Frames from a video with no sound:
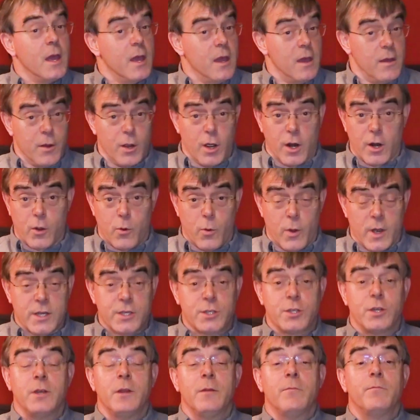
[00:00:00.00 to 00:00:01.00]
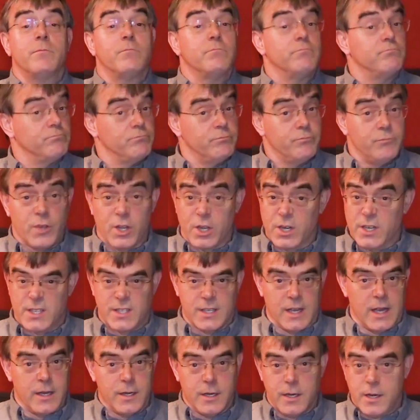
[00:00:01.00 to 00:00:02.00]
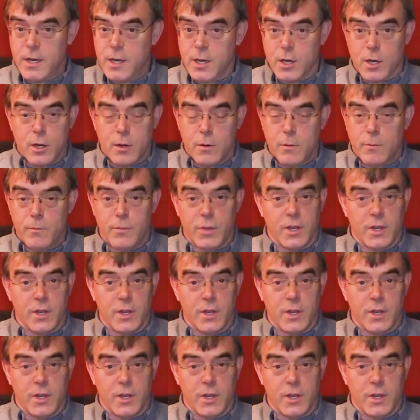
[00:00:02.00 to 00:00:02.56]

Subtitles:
and you got a question, you can send it here,